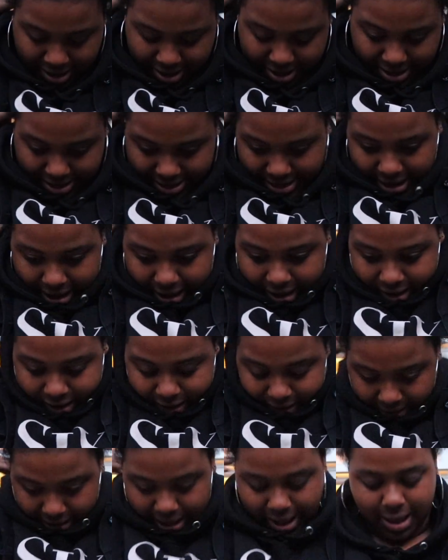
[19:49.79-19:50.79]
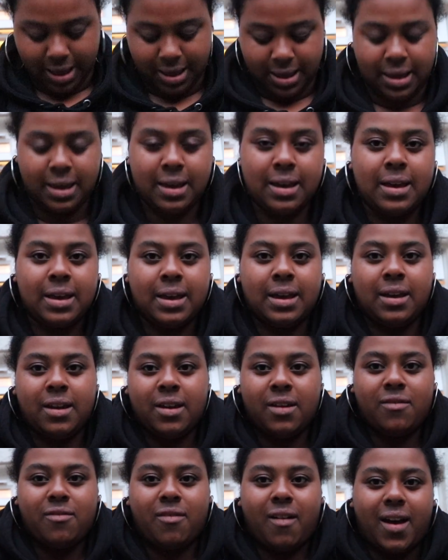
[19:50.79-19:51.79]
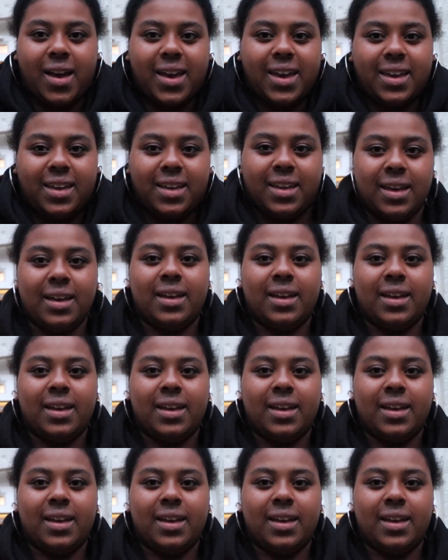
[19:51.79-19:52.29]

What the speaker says: So, right.